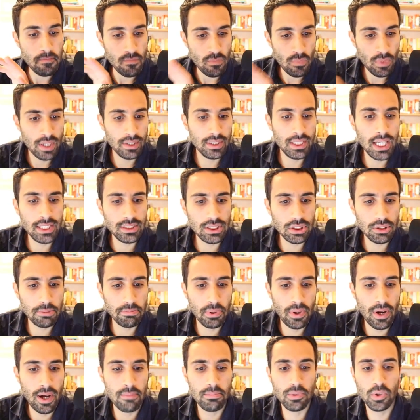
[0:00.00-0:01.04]
That's the
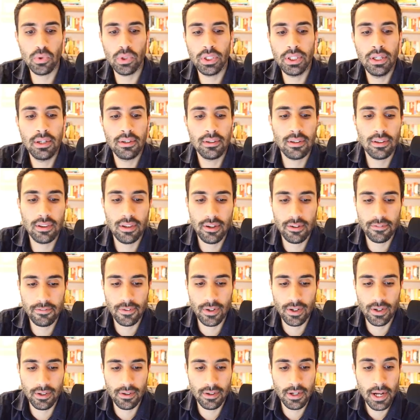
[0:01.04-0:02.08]
primary
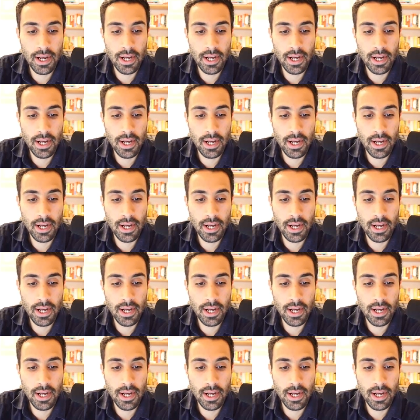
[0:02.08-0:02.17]
clarifier.